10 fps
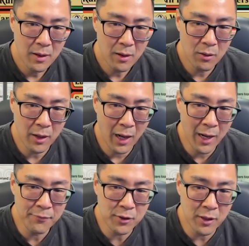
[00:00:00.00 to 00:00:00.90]
Okay, I
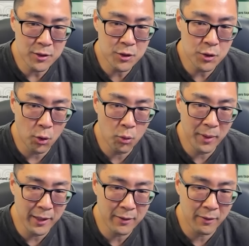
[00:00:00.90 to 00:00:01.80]
have to cut so
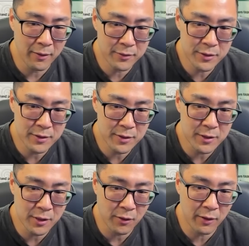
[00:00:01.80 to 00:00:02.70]
many cards. This
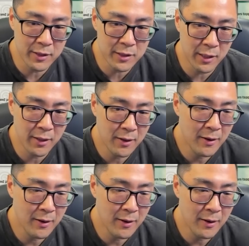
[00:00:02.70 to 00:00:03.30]
is crazy.